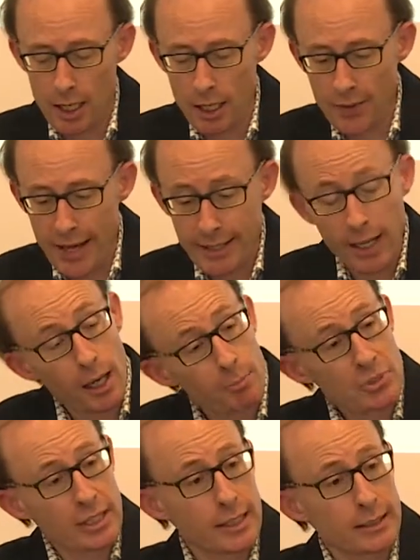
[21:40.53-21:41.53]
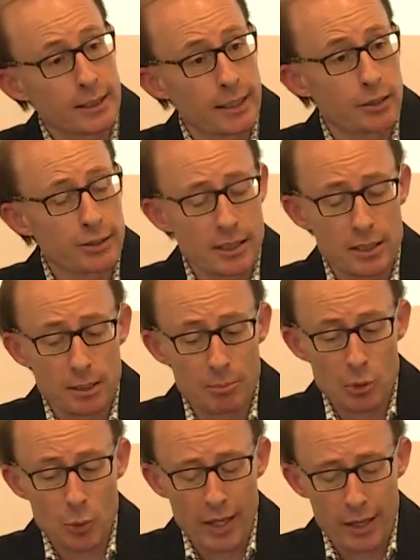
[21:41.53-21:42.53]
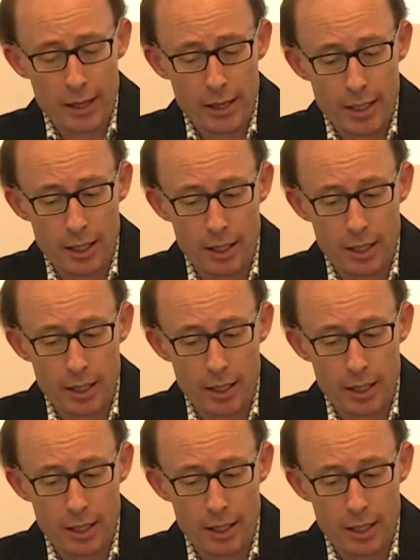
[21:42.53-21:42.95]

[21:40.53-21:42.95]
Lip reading: They come to these legal systems with